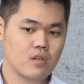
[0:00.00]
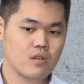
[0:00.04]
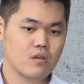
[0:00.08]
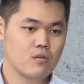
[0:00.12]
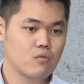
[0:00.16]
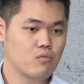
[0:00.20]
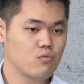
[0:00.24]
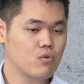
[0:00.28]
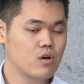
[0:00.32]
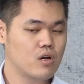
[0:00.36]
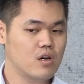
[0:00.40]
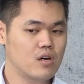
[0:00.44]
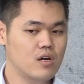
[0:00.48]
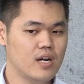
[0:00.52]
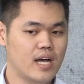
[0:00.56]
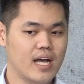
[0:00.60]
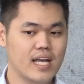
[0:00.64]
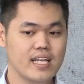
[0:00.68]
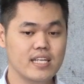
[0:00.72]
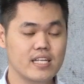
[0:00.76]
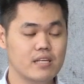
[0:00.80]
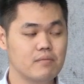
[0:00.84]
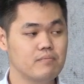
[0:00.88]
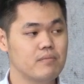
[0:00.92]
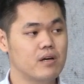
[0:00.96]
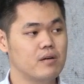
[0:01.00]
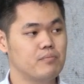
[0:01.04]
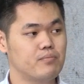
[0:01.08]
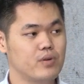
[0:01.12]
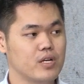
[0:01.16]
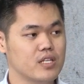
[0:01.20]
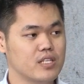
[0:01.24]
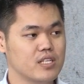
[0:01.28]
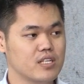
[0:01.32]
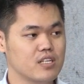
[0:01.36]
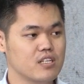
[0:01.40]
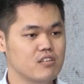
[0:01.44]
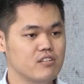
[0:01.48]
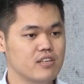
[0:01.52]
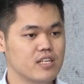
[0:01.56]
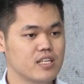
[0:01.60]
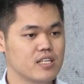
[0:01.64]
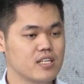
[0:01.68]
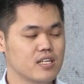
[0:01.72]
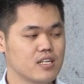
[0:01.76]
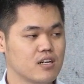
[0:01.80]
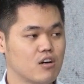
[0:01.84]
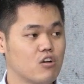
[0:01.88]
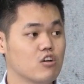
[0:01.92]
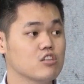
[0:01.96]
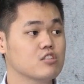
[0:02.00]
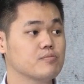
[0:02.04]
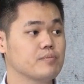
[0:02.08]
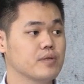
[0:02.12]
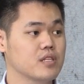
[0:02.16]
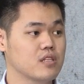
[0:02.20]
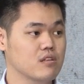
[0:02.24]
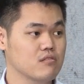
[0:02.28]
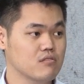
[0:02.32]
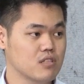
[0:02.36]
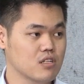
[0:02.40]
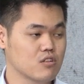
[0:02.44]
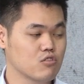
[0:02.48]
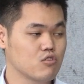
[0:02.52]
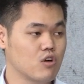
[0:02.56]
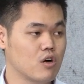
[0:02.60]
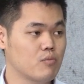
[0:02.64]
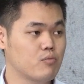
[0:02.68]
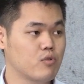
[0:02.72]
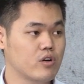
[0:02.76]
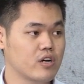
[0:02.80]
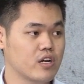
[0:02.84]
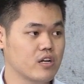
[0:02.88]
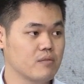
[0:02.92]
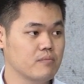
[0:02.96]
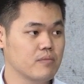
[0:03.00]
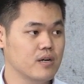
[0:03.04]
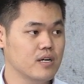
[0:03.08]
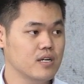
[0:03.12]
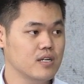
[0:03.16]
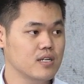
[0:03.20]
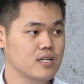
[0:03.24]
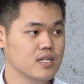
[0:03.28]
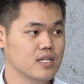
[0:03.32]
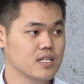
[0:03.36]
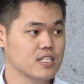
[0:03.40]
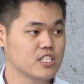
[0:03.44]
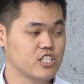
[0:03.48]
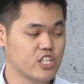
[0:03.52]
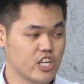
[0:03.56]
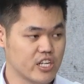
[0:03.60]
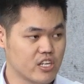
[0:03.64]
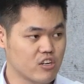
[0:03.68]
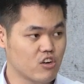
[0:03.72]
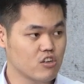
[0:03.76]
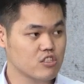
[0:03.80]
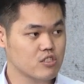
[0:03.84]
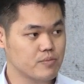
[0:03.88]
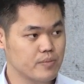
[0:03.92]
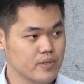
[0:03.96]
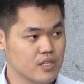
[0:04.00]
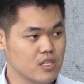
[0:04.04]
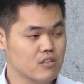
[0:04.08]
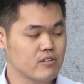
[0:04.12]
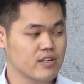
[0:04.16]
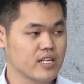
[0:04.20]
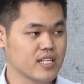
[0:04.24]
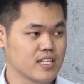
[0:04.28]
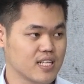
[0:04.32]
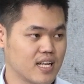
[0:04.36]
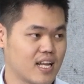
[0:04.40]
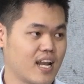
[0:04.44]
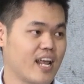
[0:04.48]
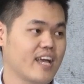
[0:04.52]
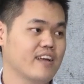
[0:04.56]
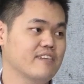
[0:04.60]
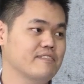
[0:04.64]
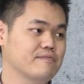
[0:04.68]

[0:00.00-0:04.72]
Where I did my practical in a hospital Tengku Abang Rahimah, a general hospital in Klang.